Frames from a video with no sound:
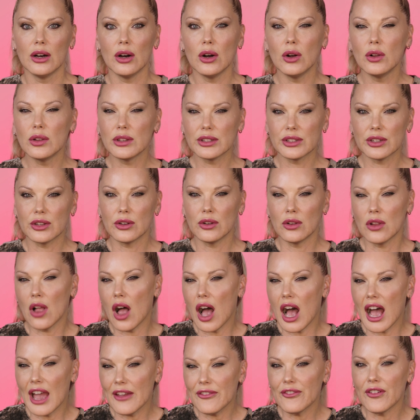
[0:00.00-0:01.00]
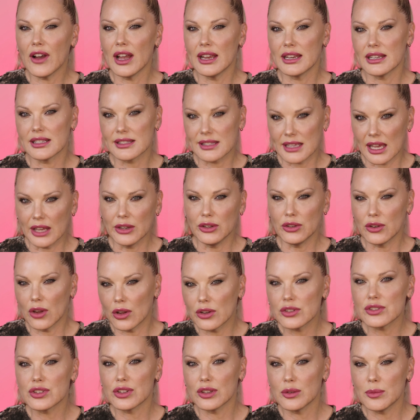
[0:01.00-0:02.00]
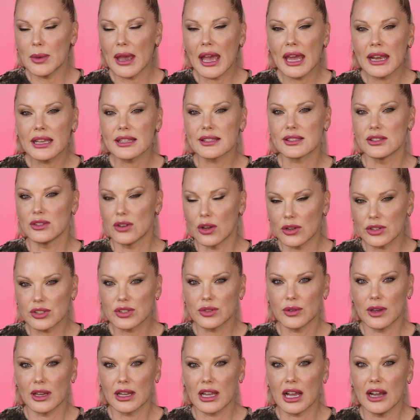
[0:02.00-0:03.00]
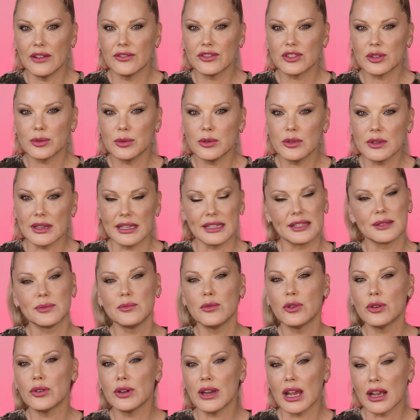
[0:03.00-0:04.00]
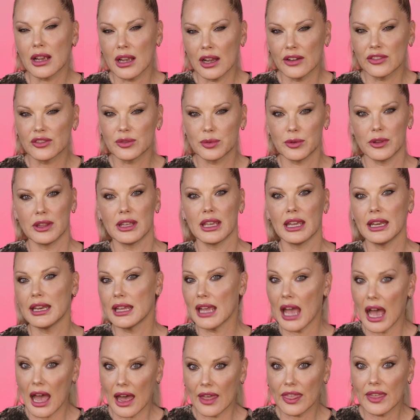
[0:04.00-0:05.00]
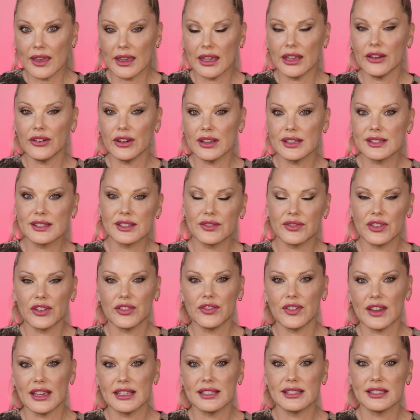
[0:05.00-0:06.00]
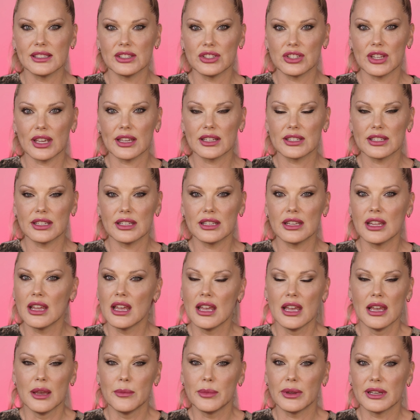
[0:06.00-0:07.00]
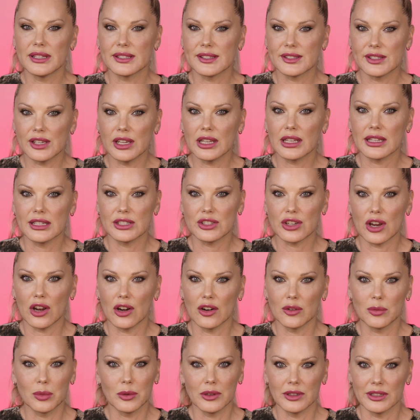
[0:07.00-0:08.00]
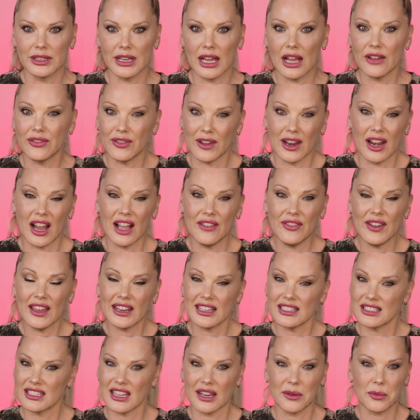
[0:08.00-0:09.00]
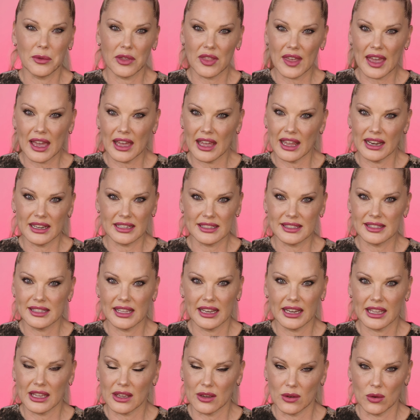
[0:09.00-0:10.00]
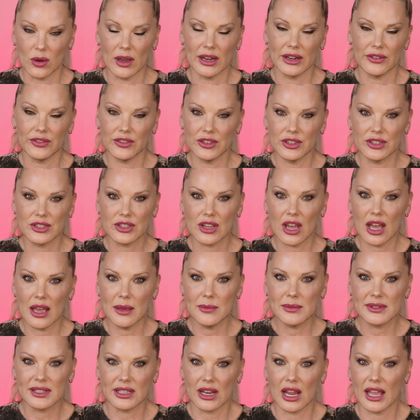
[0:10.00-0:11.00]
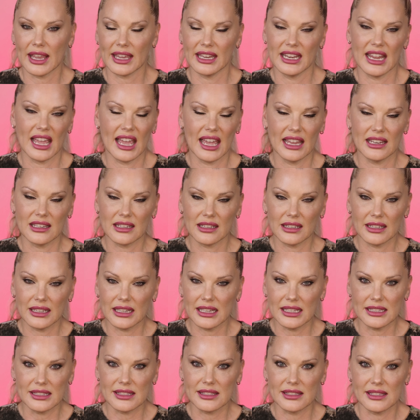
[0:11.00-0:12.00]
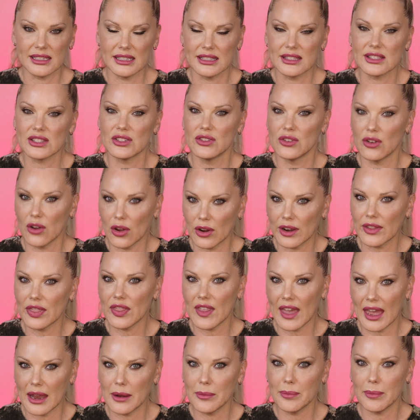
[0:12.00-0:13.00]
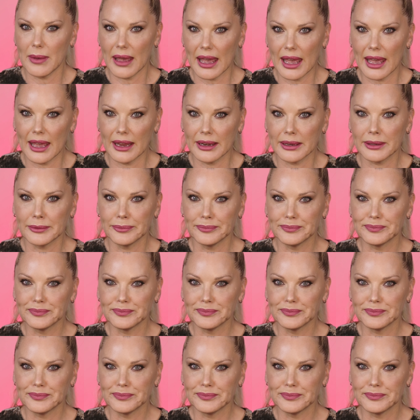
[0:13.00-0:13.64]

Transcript: All in all, I find it's not too bad, it's not too uncomfortable. It's more uncomfortable than getting other areas of your face injected, but it's certainly tolerable enough. And I've had it done without anesthetic quite a few times and I can handle it. It's not that bad.